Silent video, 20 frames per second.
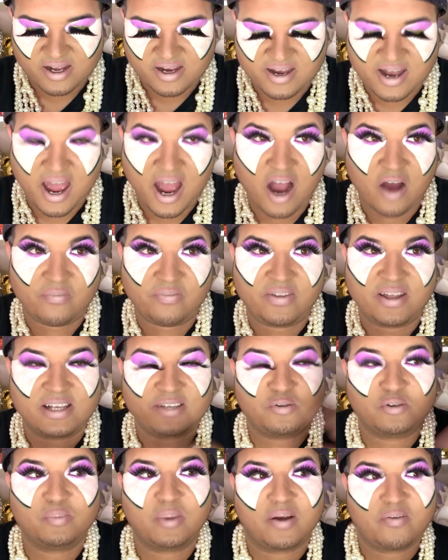Now,
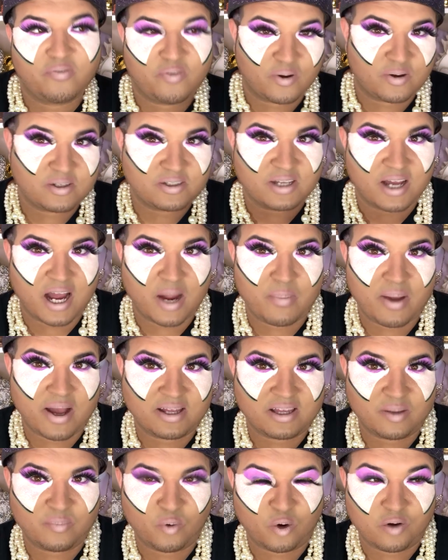this was my first time
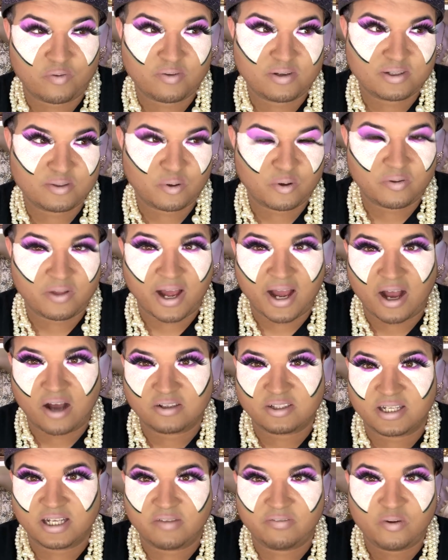at the Morphe store of the
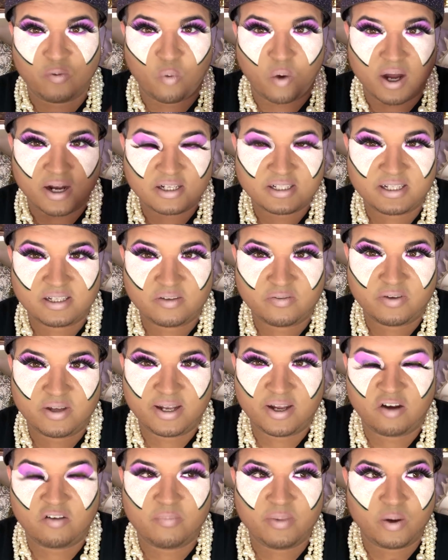house, and if you wanna see the
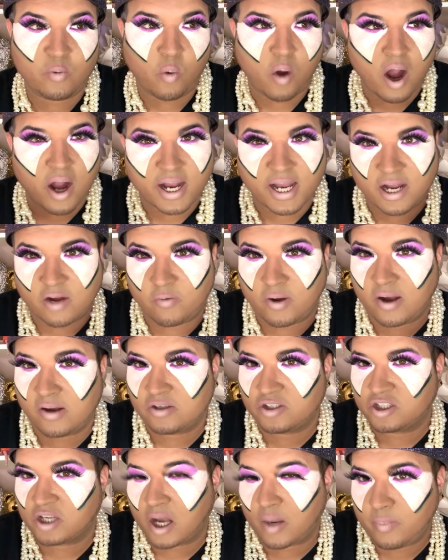video of me walking around
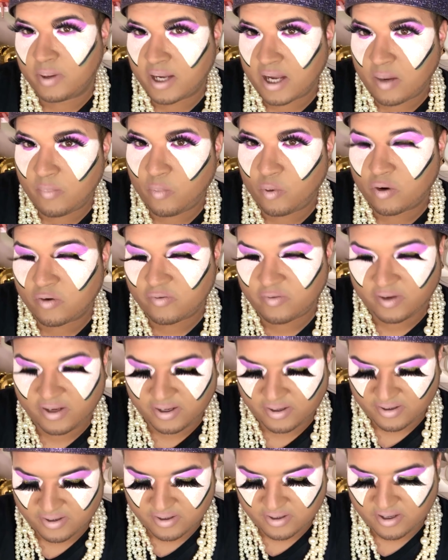shopping at
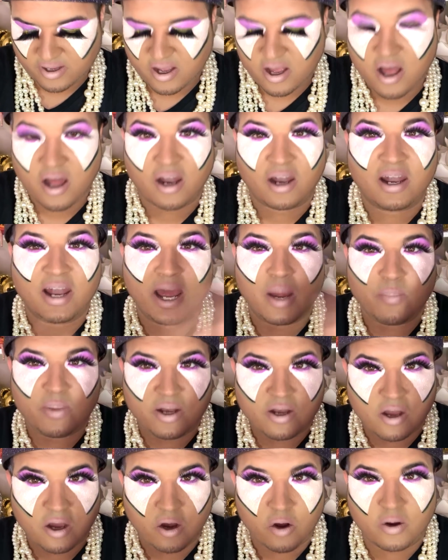Morphe, let
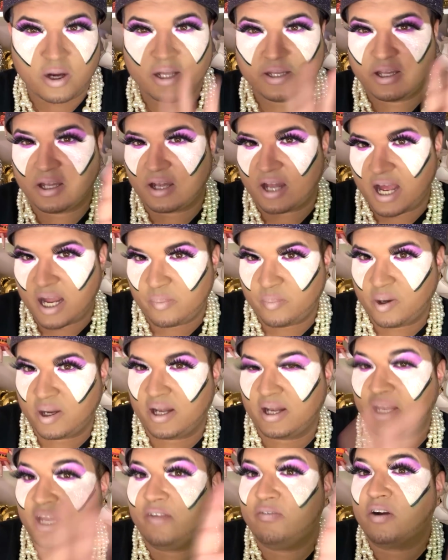me know, hit the like
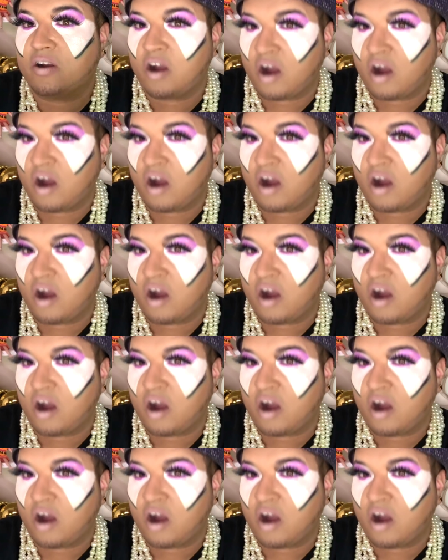button, leave a